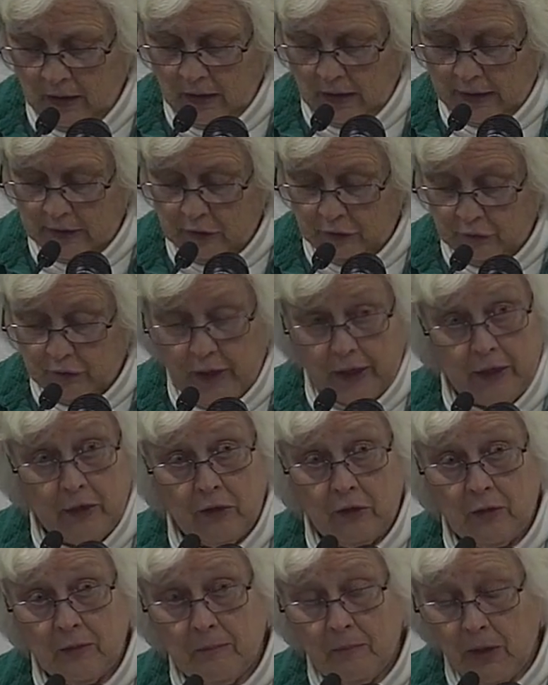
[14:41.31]
I
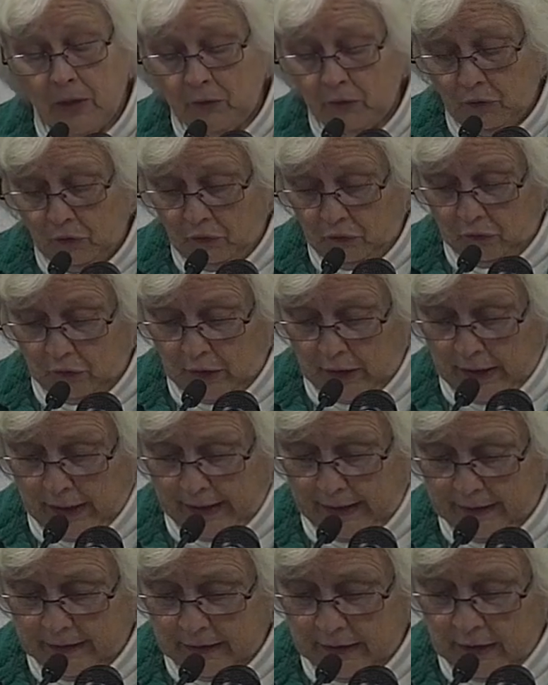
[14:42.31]
decided to muzzle
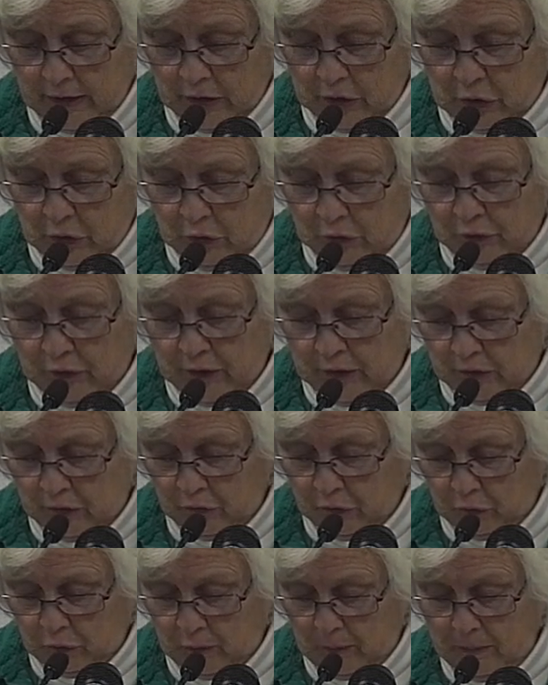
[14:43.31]
Sly using a
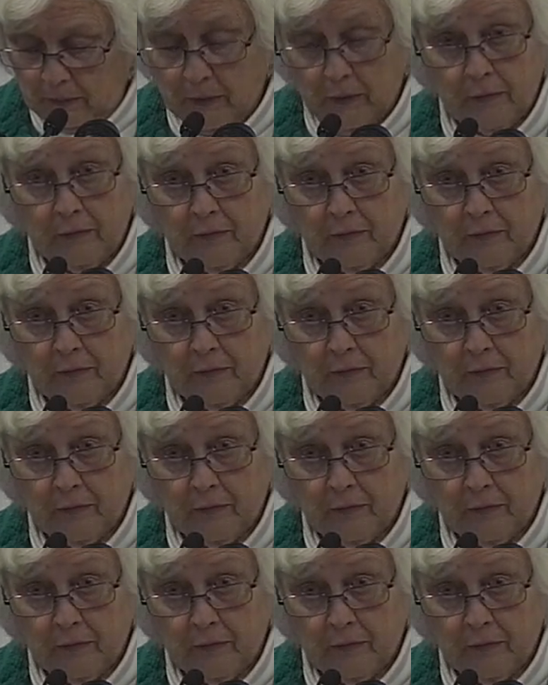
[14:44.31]
strip of